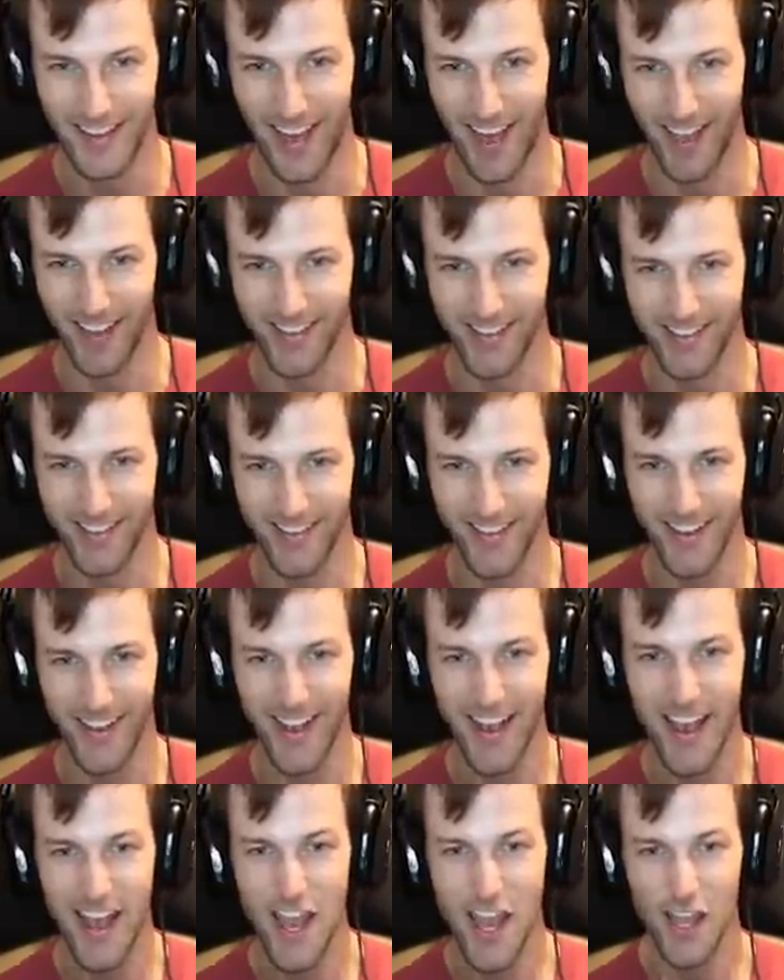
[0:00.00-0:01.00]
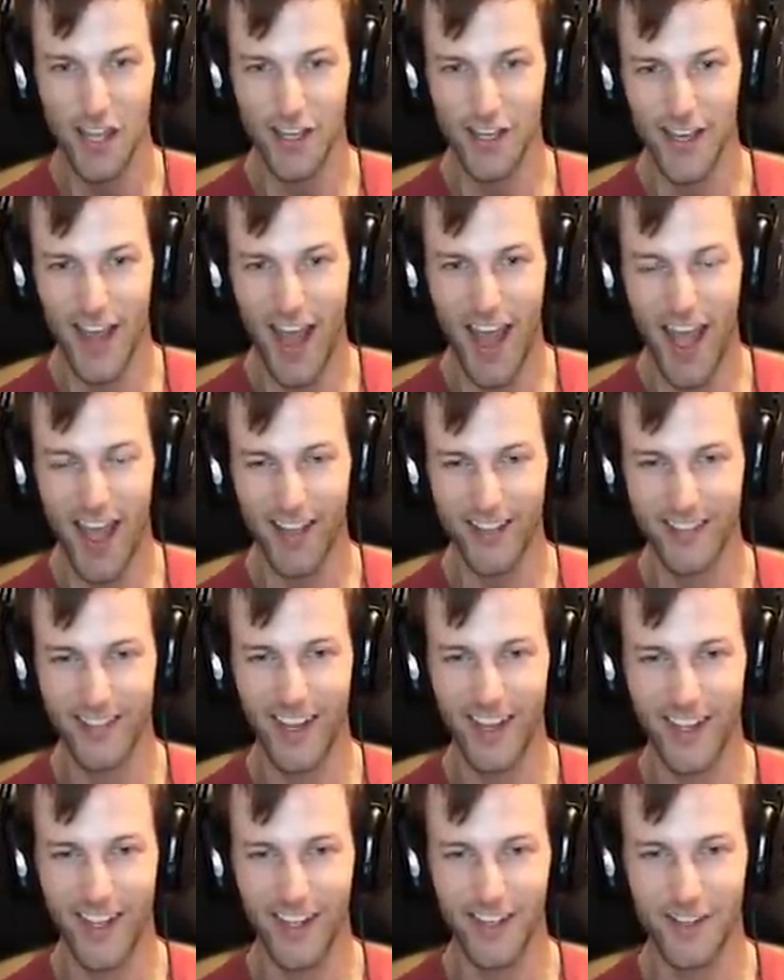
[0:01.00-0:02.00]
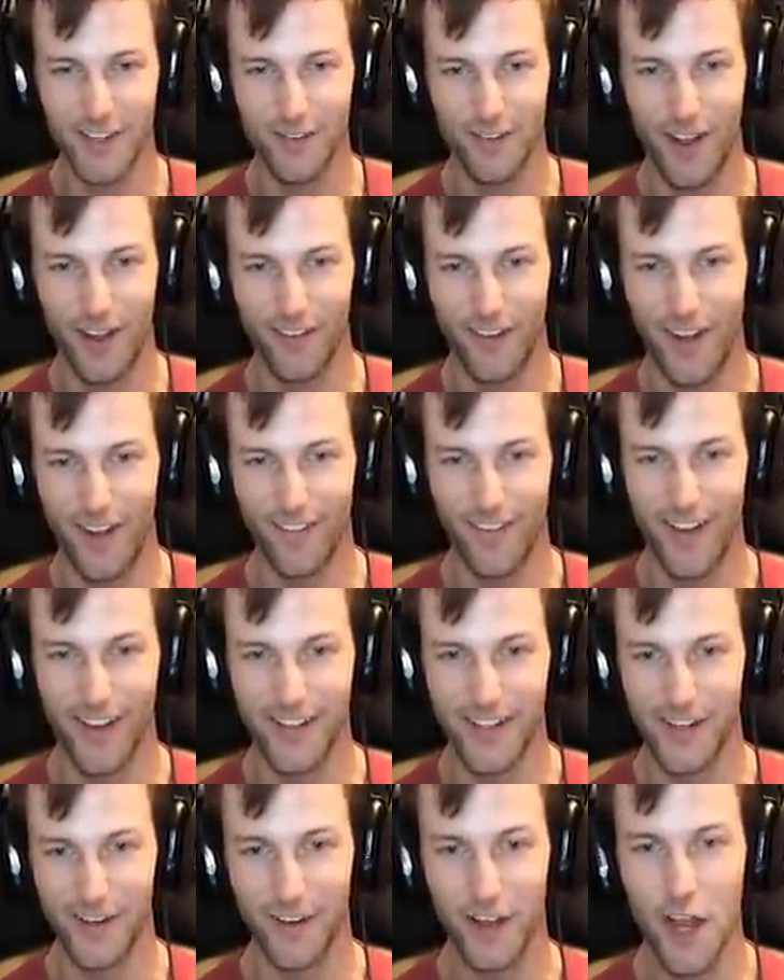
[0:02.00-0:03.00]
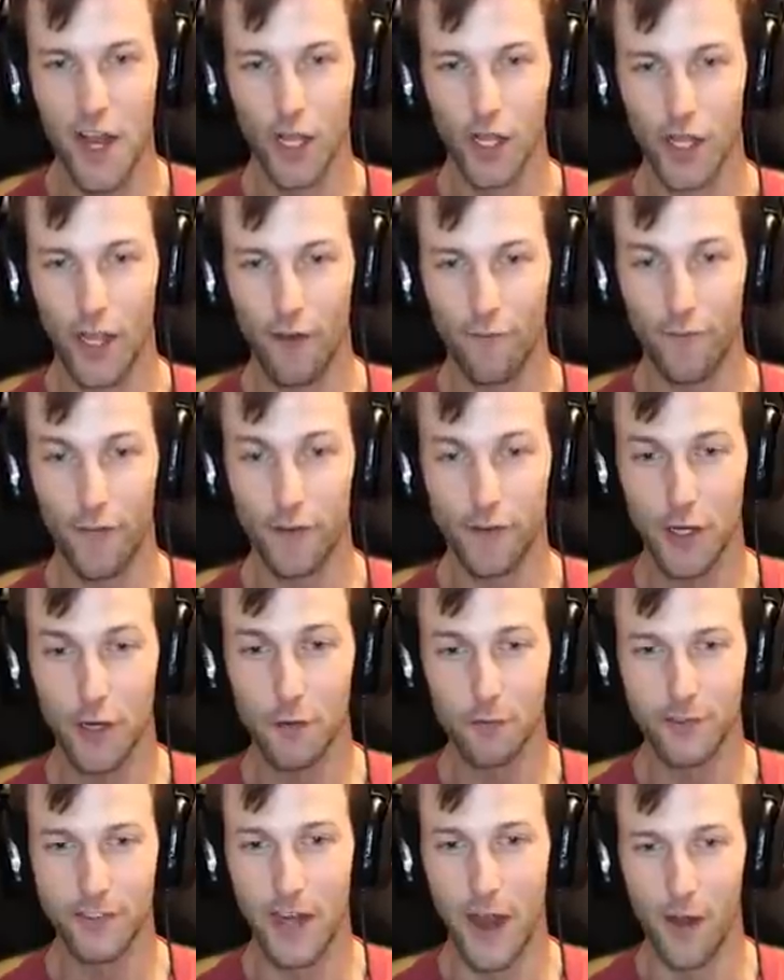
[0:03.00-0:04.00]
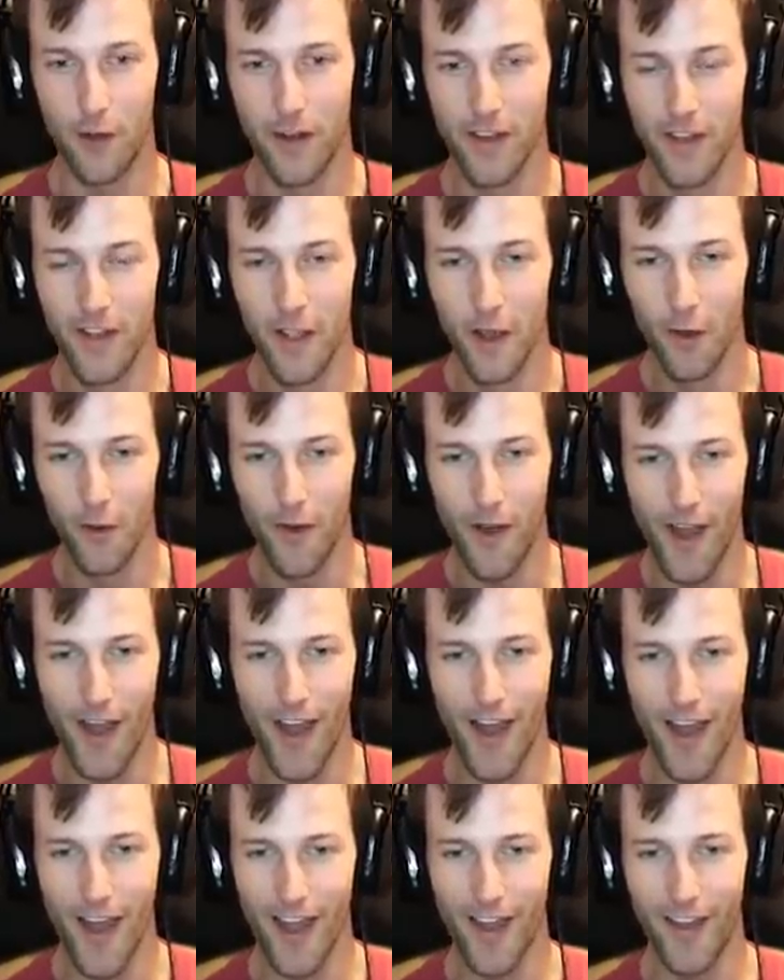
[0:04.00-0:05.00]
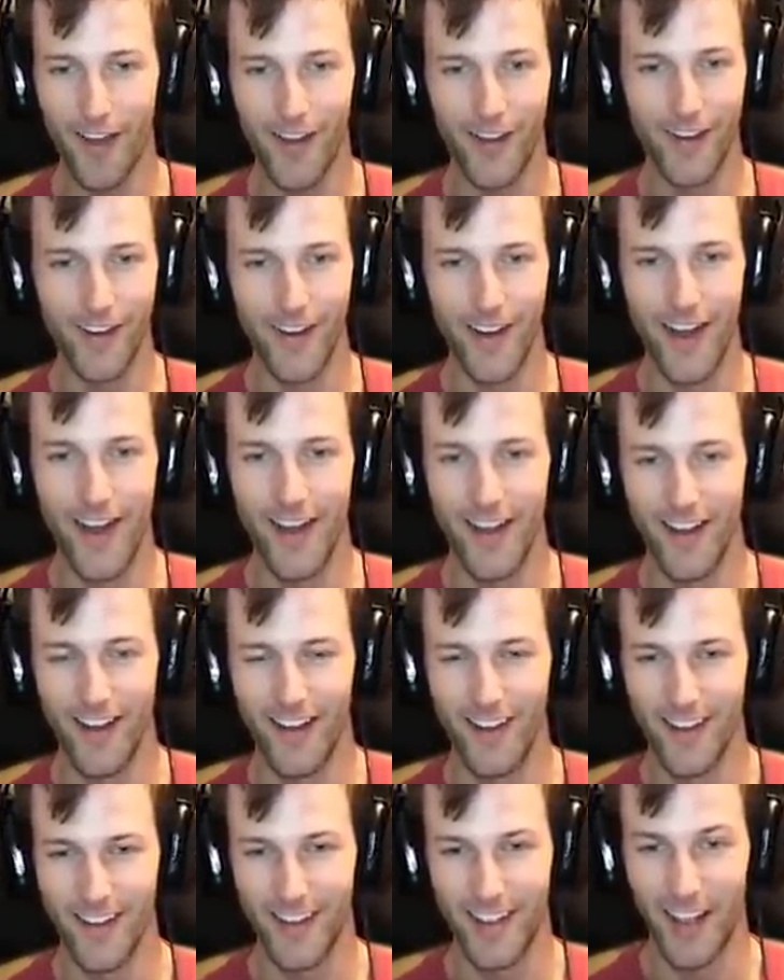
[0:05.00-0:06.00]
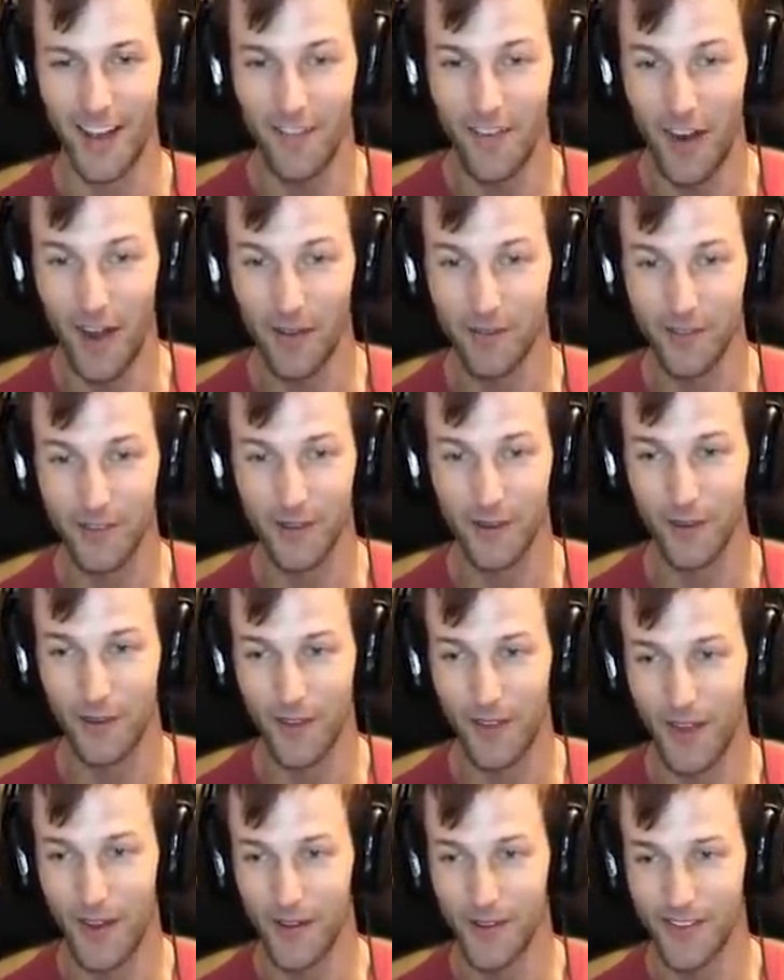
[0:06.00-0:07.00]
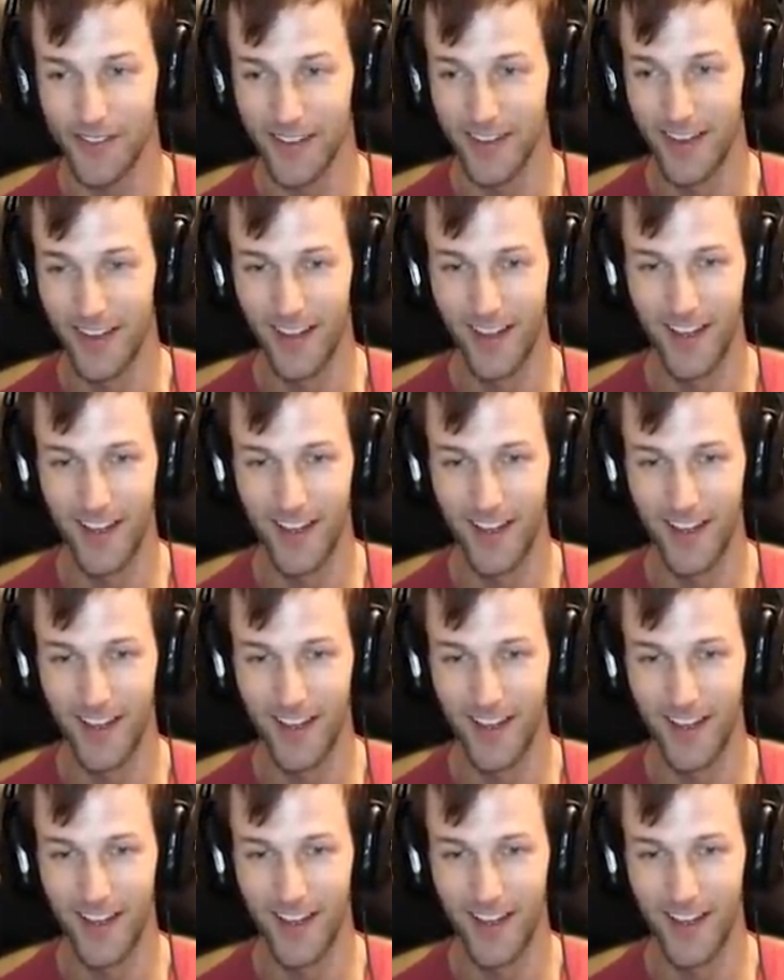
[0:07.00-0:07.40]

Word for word: Yes. Yes, I got you right where I want you. Look out for the tombstone. Whoa. Come on, I'm so close.